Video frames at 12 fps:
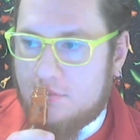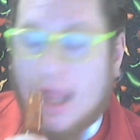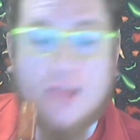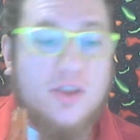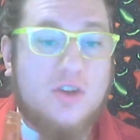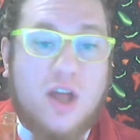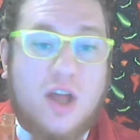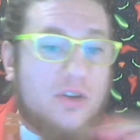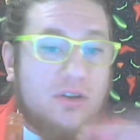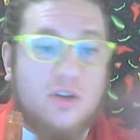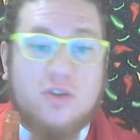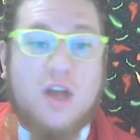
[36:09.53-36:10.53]
And there's
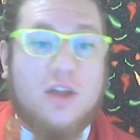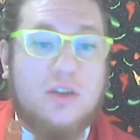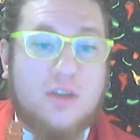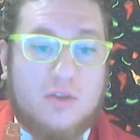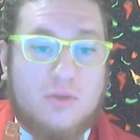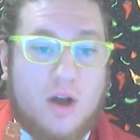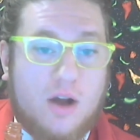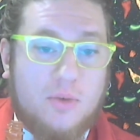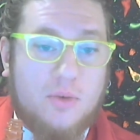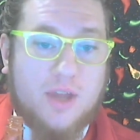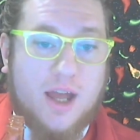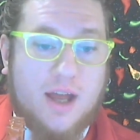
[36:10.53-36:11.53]
nothing there's nothing that wrong
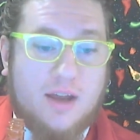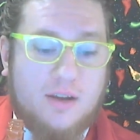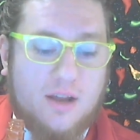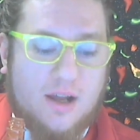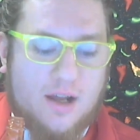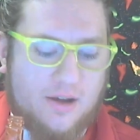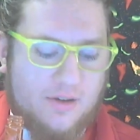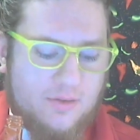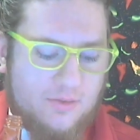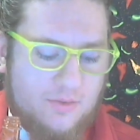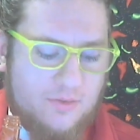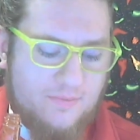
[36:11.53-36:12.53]
with that. Uh,
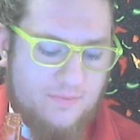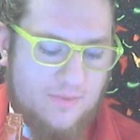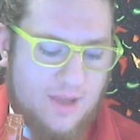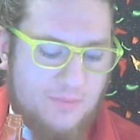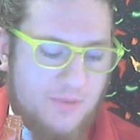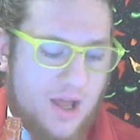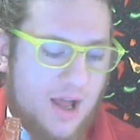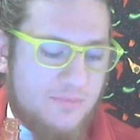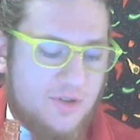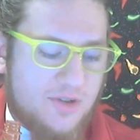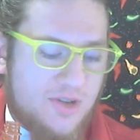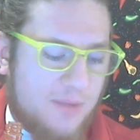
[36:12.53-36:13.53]
I'm not
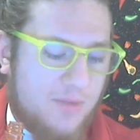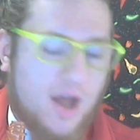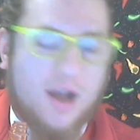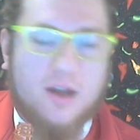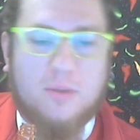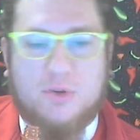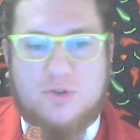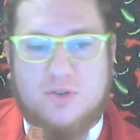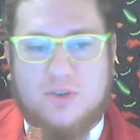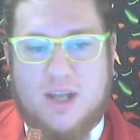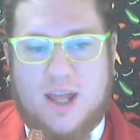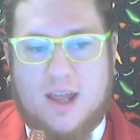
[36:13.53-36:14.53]
I'm just I'm not gonna butcher
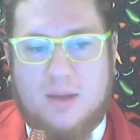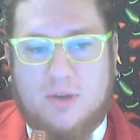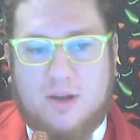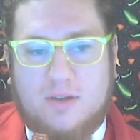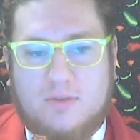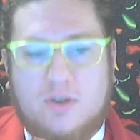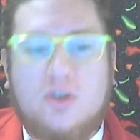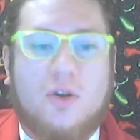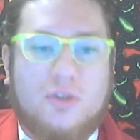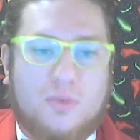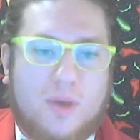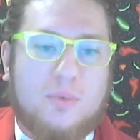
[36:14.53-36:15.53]
the name. Uh, you
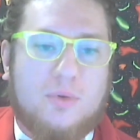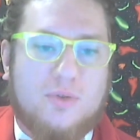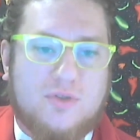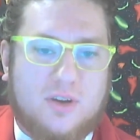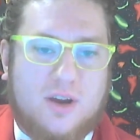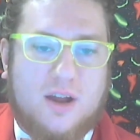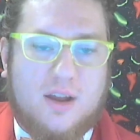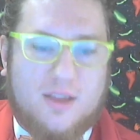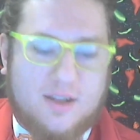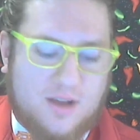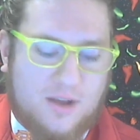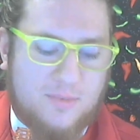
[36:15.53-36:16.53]
know the Red Rooster. Uh,
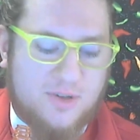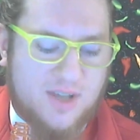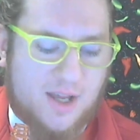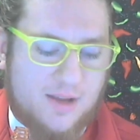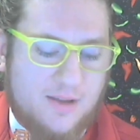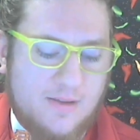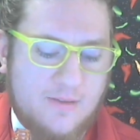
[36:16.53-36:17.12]
that's all I'm gonna say.